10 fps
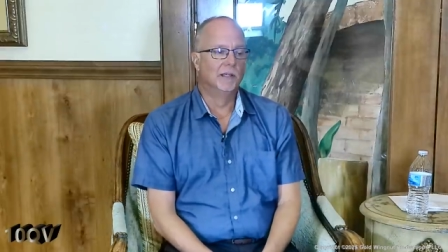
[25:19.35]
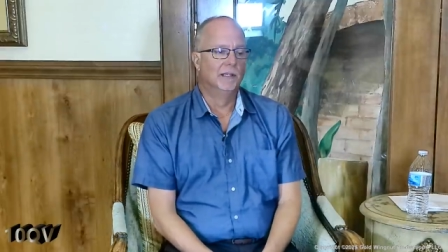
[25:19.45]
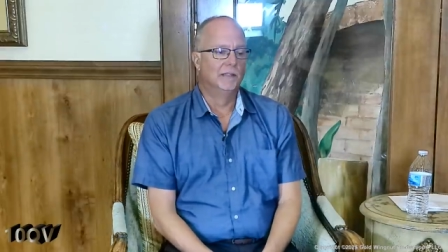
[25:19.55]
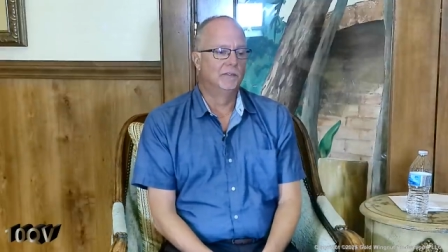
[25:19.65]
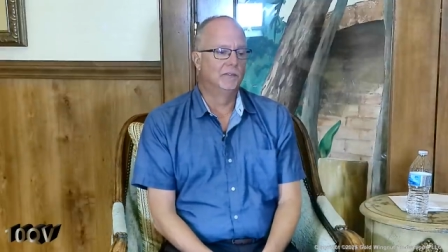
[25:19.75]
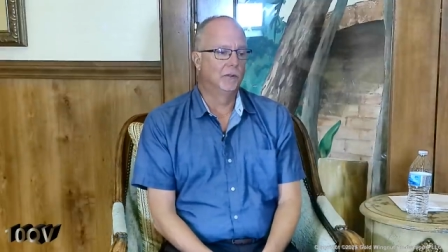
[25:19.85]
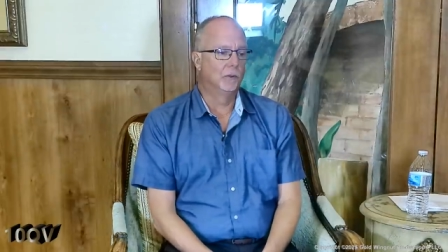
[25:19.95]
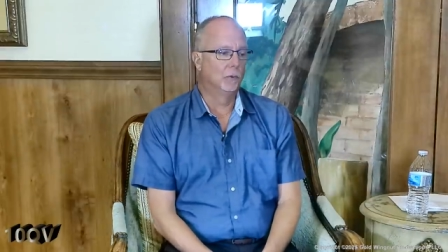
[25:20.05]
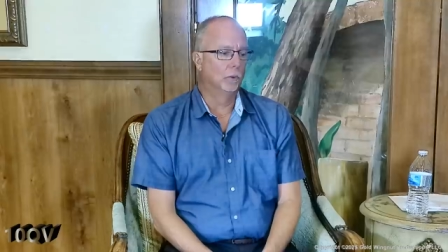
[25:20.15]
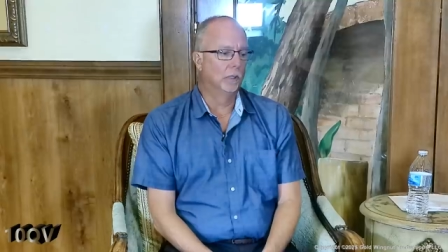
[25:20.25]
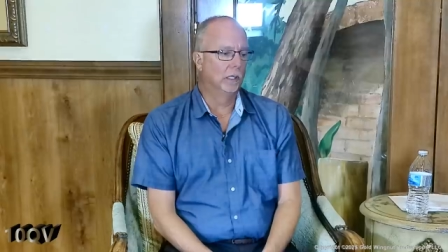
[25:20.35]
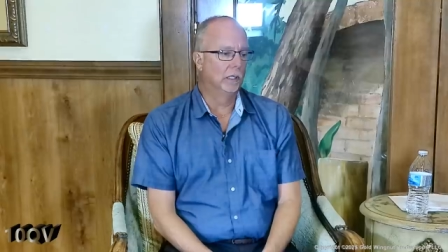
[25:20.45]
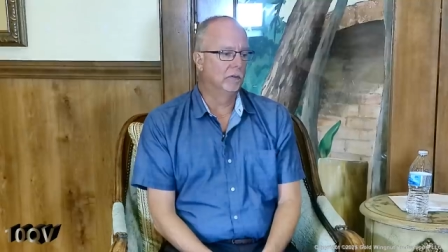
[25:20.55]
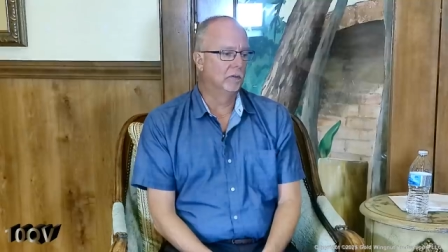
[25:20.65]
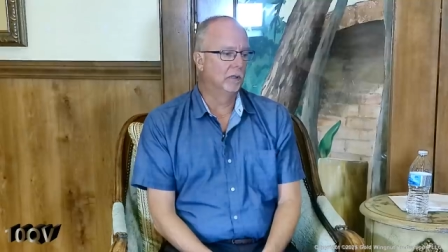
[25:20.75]
So
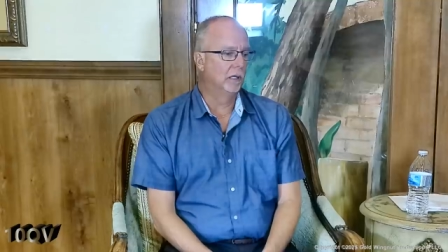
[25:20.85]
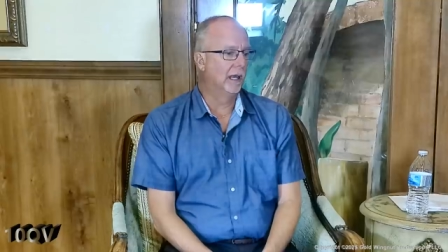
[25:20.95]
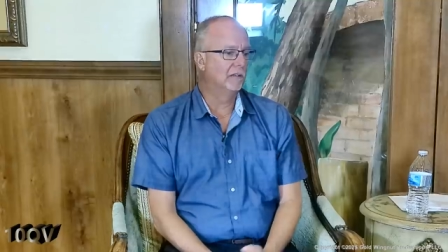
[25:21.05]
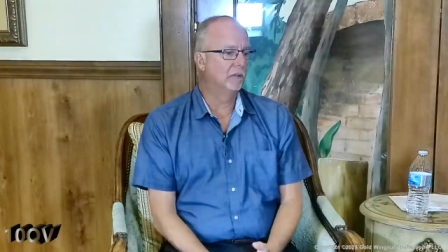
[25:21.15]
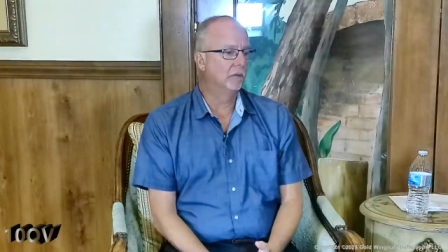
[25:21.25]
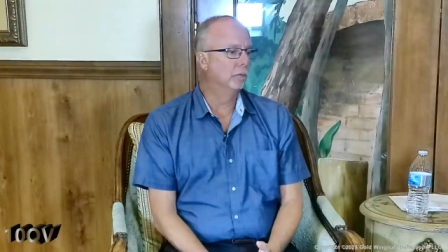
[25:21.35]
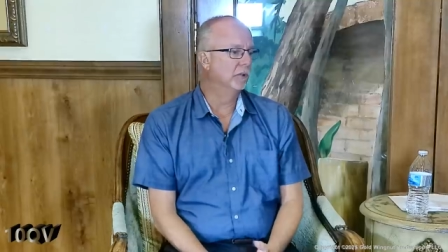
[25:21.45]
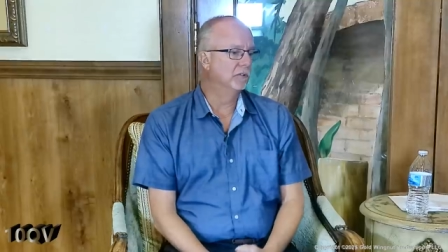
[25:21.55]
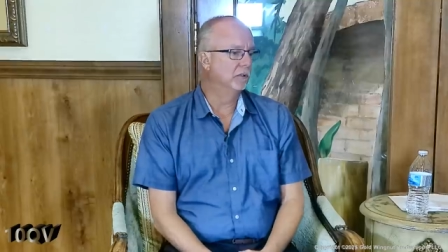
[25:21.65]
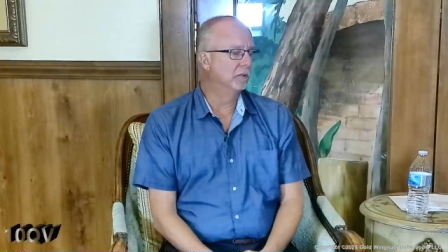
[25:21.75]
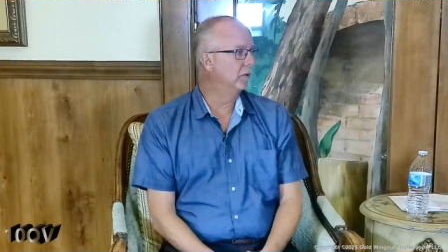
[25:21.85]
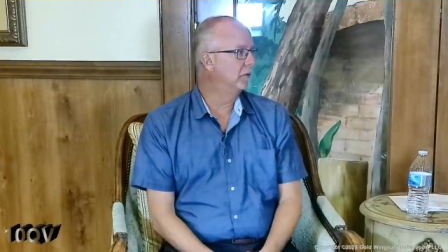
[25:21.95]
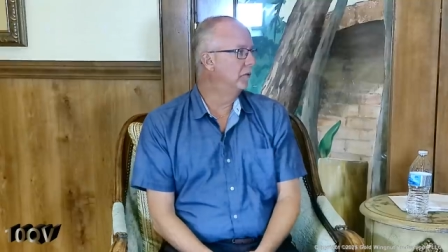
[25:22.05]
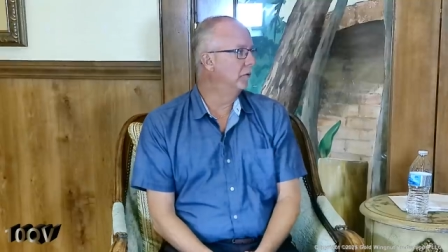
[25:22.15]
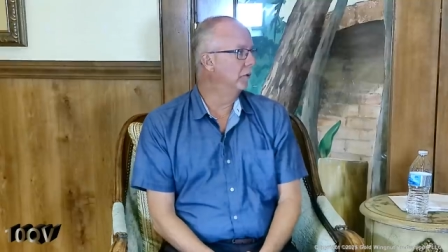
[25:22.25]
it hasn't risen
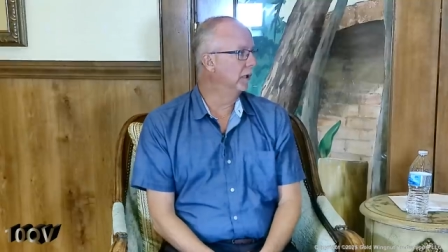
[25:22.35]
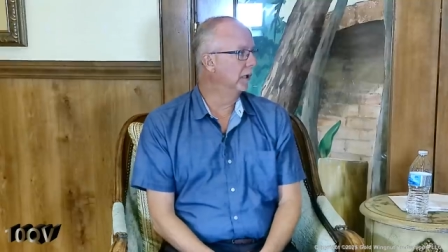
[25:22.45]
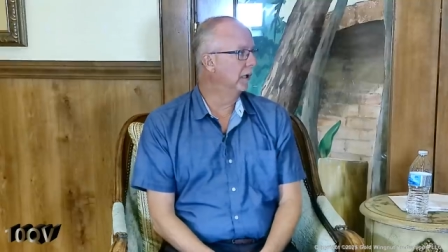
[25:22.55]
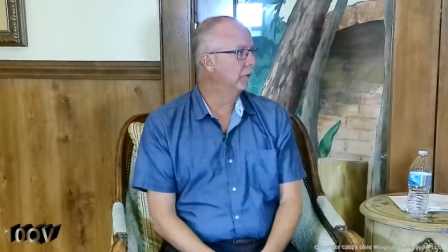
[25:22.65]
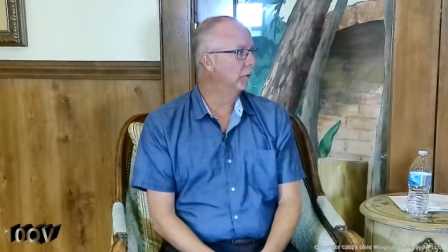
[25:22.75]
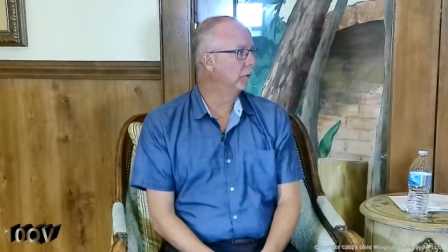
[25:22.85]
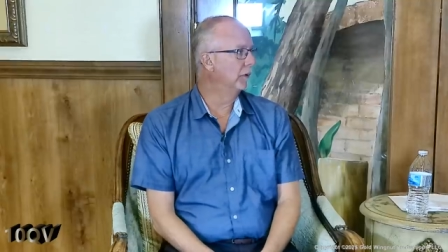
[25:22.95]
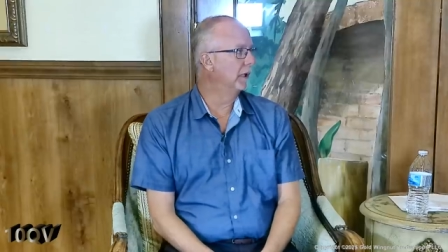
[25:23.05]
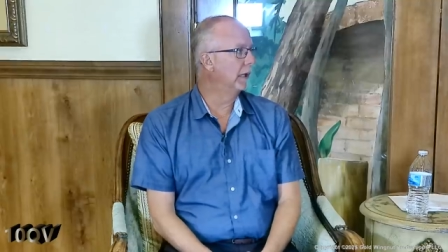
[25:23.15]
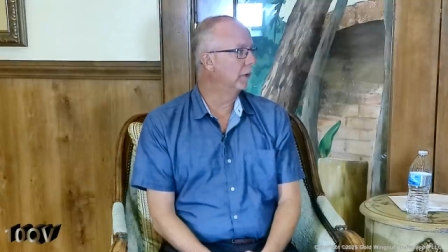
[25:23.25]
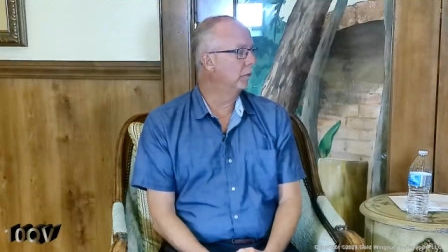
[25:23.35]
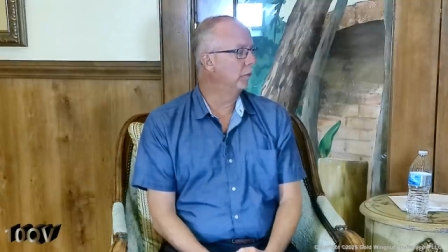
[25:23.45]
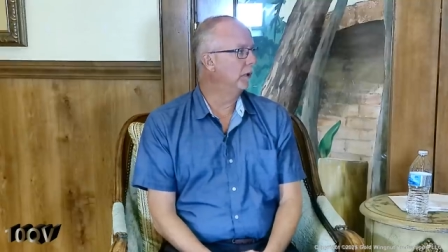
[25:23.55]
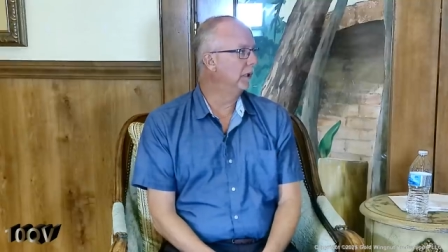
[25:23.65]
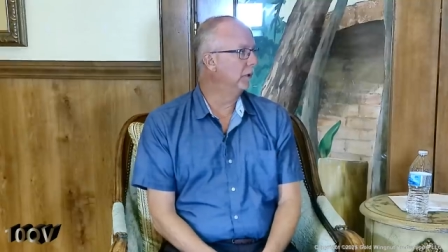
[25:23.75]
to the level that
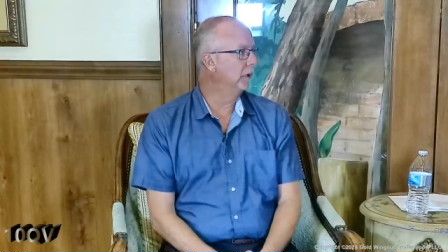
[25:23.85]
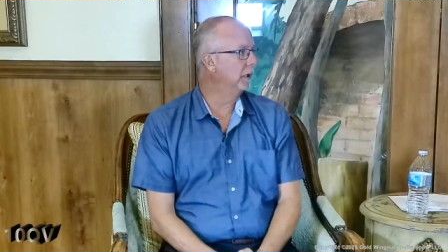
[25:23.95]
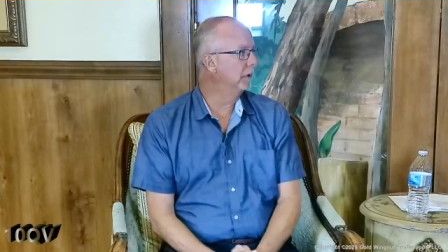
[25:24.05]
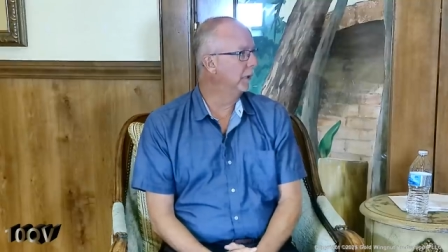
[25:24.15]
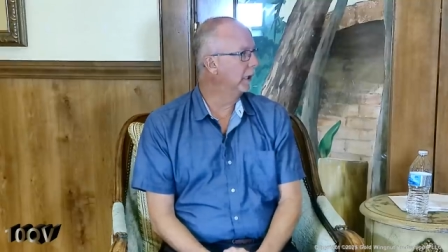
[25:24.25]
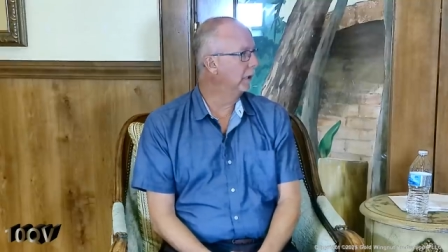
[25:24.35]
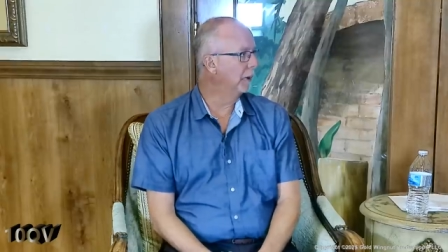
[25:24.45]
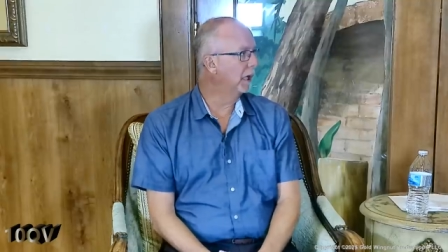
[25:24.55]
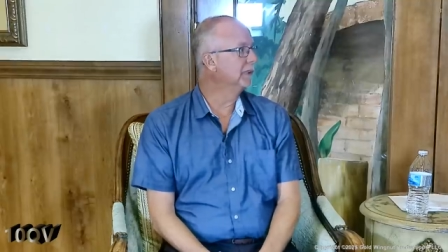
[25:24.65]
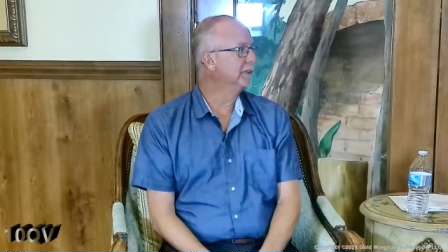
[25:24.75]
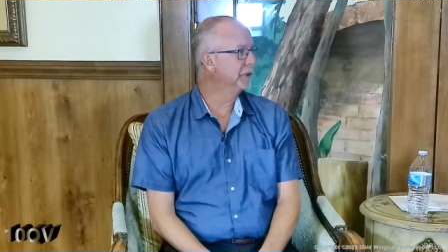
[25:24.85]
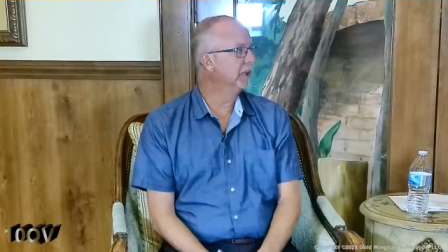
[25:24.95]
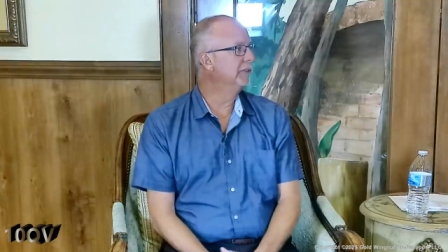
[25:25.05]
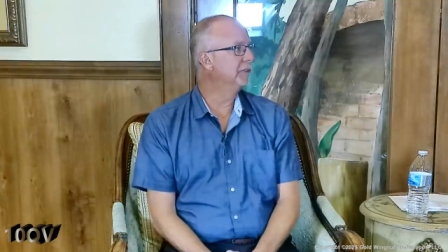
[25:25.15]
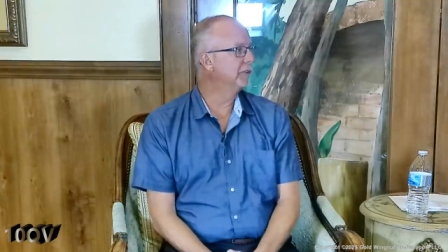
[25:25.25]
we think we need to make any policy
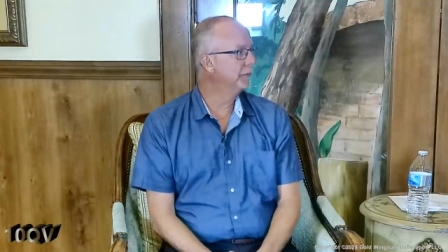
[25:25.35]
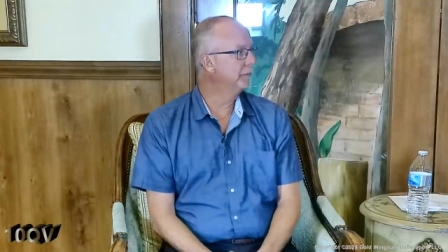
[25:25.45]
changes.